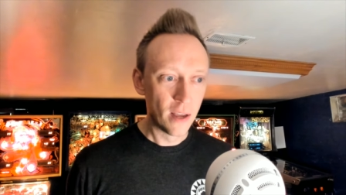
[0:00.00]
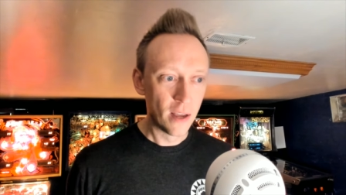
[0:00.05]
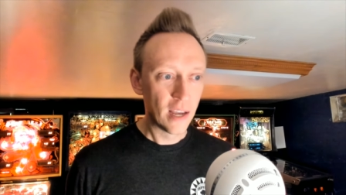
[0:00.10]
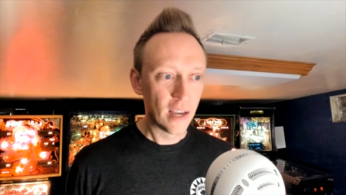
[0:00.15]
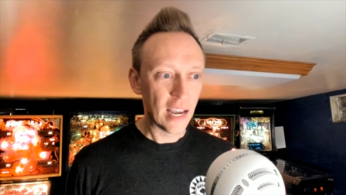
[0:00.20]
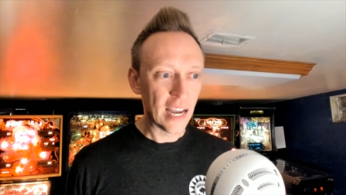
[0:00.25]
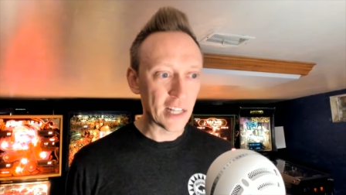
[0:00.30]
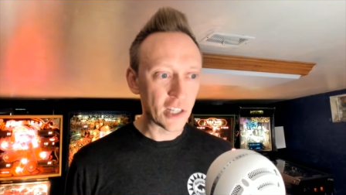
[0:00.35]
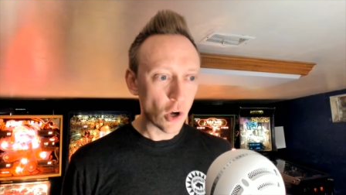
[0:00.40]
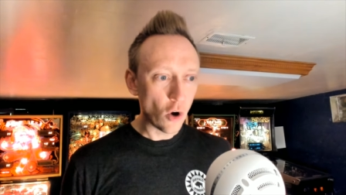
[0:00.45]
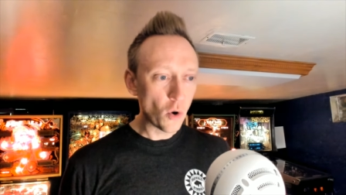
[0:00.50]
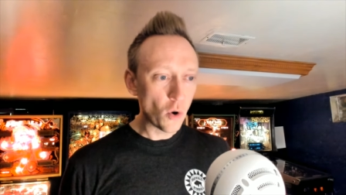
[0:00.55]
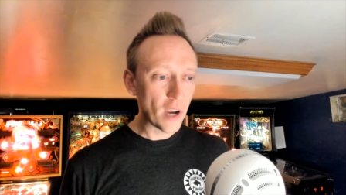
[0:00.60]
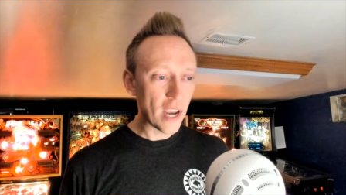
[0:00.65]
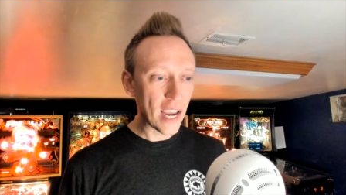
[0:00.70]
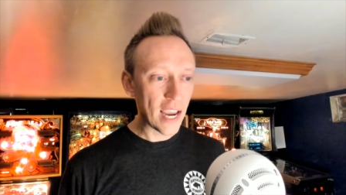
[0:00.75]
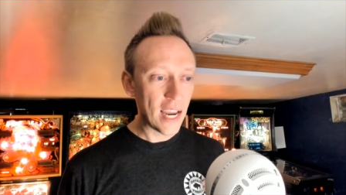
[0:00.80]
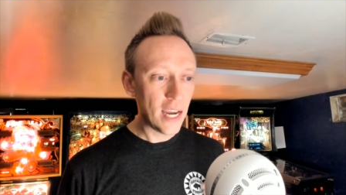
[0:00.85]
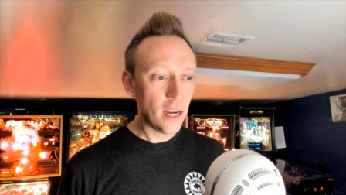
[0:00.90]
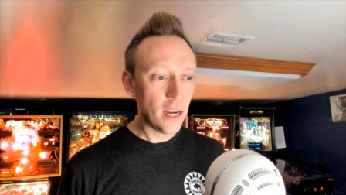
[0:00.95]
It's
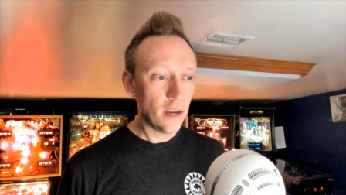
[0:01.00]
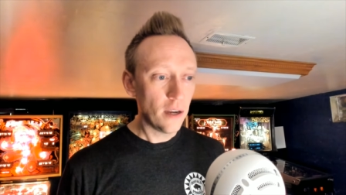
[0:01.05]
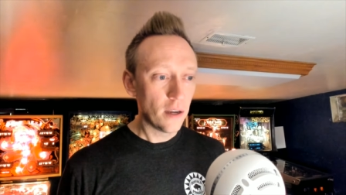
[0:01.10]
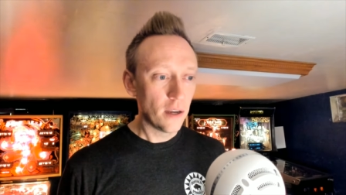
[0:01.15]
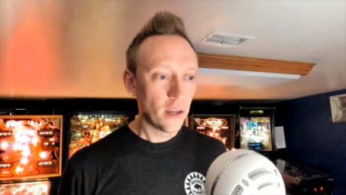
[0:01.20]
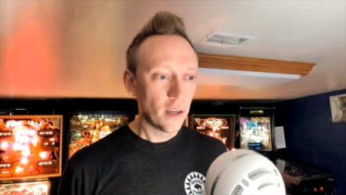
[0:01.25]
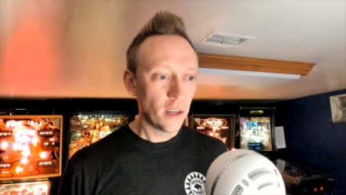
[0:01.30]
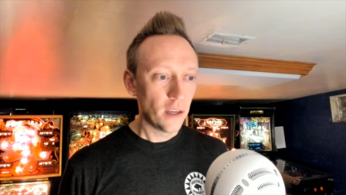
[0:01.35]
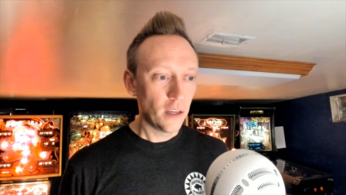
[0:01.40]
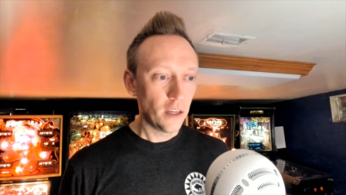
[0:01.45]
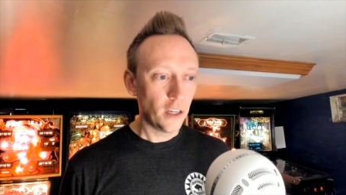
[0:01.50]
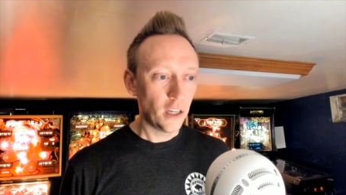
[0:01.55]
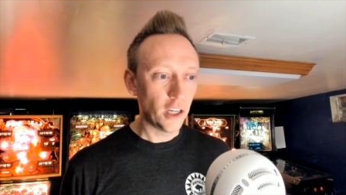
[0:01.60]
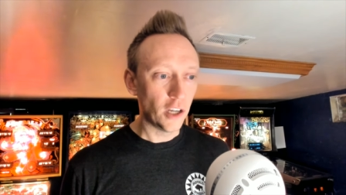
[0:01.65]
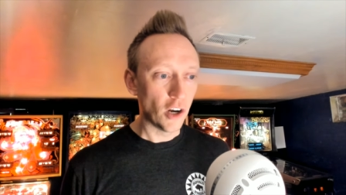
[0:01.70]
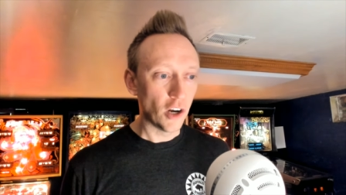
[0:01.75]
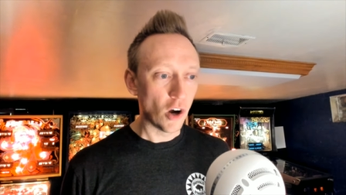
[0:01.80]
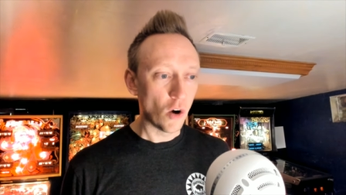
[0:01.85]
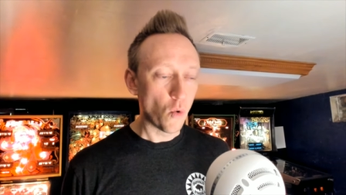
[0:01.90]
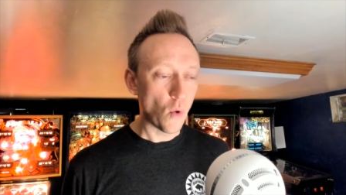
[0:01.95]
okay,
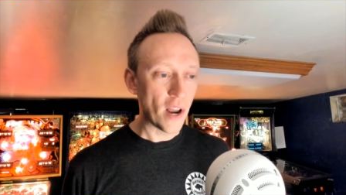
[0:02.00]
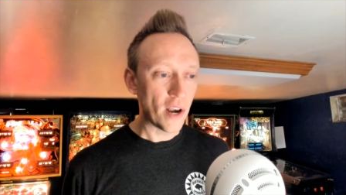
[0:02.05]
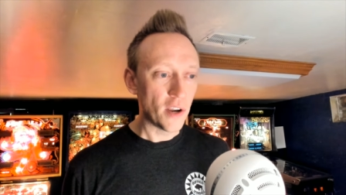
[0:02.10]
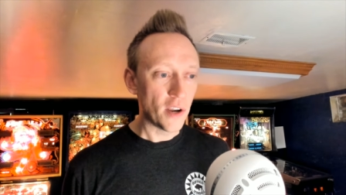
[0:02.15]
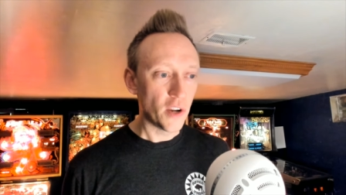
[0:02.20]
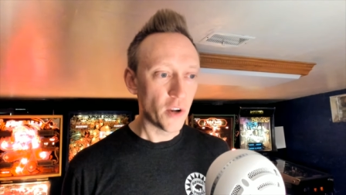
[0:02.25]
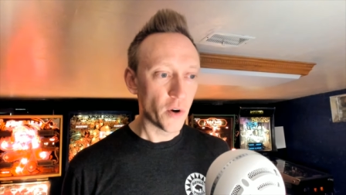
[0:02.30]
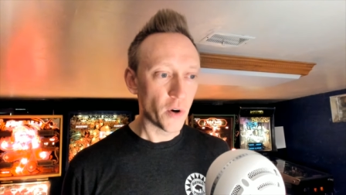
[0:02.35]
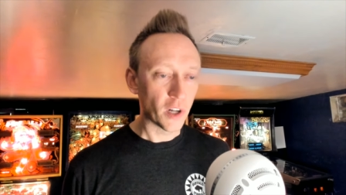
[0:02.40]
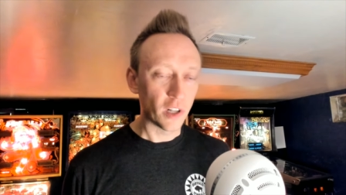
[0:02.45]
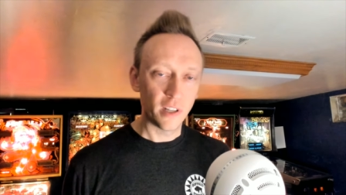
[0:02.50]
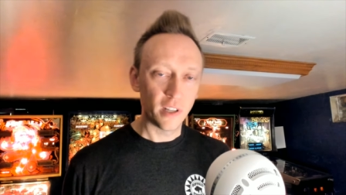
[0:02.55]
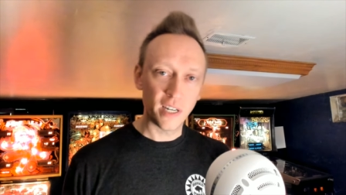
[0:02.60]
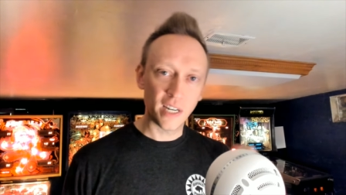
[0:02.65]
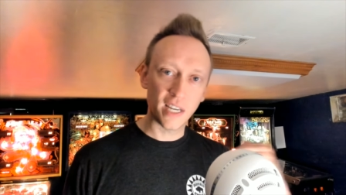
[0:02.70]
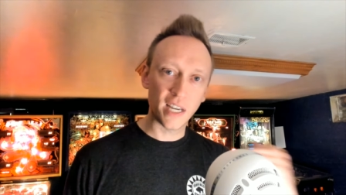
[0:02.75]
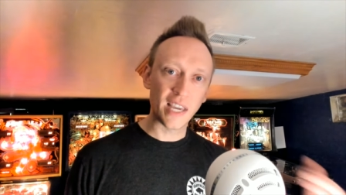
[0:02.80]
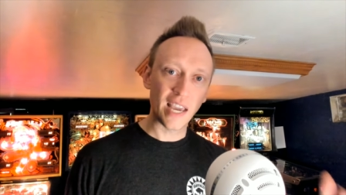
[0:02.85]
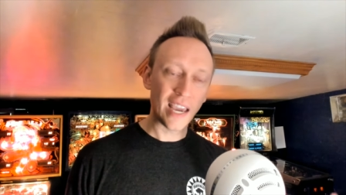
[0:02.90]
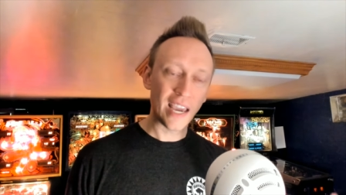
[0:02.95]
you know, when you're
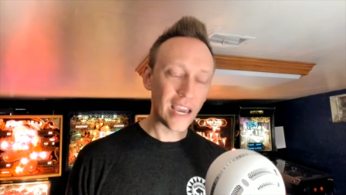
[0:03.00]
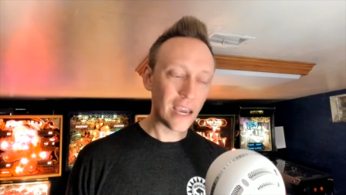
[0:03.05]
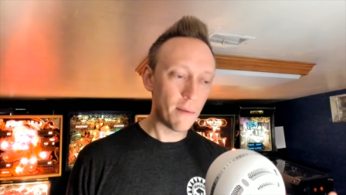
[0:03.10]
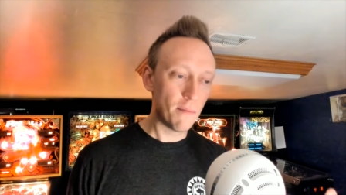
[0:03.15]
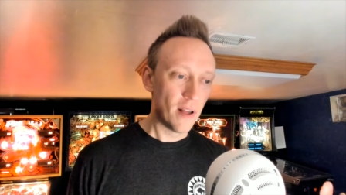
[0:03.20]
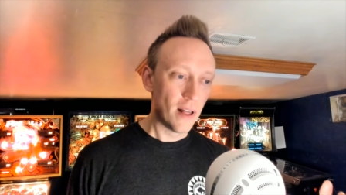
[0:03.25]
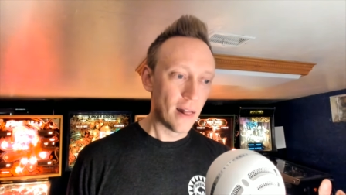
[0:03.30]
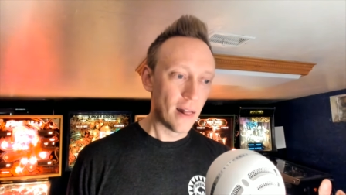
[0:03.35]
cleaning a game